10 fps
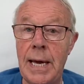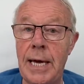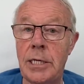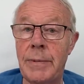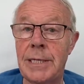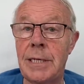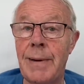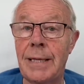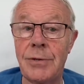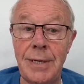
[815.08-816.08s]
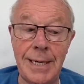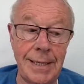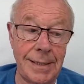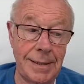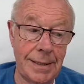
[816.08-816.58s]
HMRC about
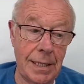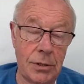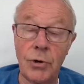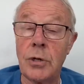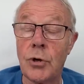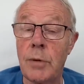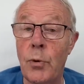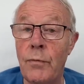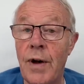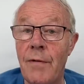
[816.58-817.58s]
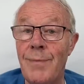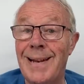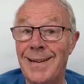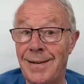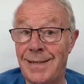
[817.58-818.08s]
3.5
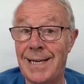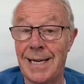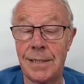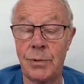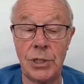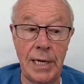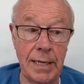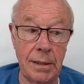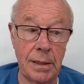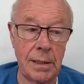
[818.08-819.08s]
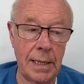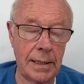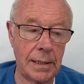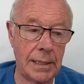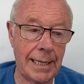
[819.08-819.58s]
million in tax which he
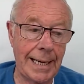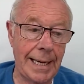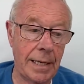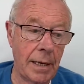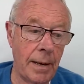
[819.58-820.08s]
hadn't declared.